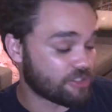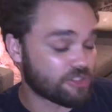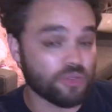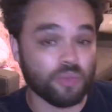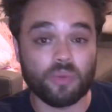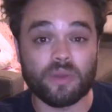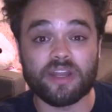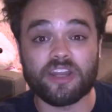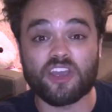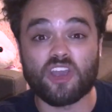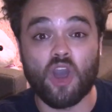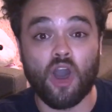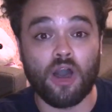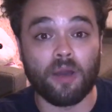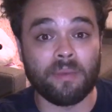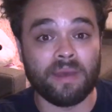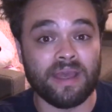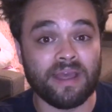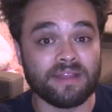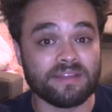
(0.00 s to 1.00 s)
Twitter
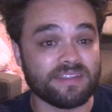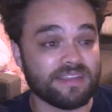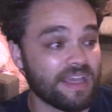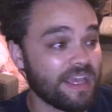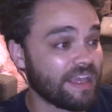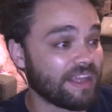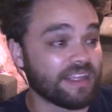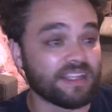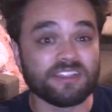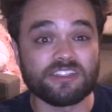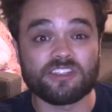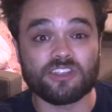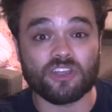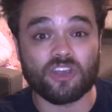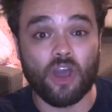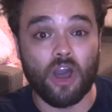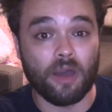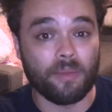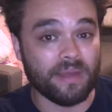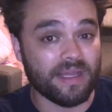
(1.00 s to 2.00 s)
comments, Insta
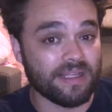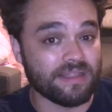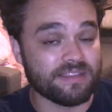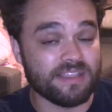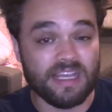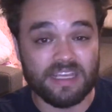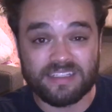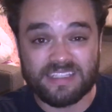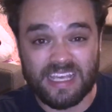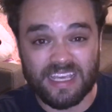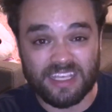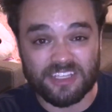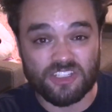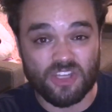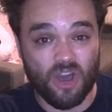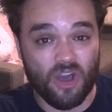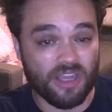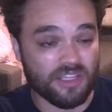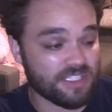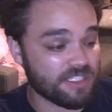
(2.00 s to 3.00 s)
comments,
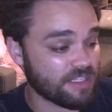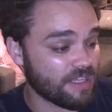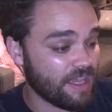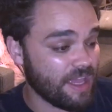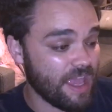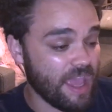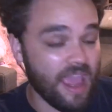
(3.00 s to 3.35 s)
TikToks,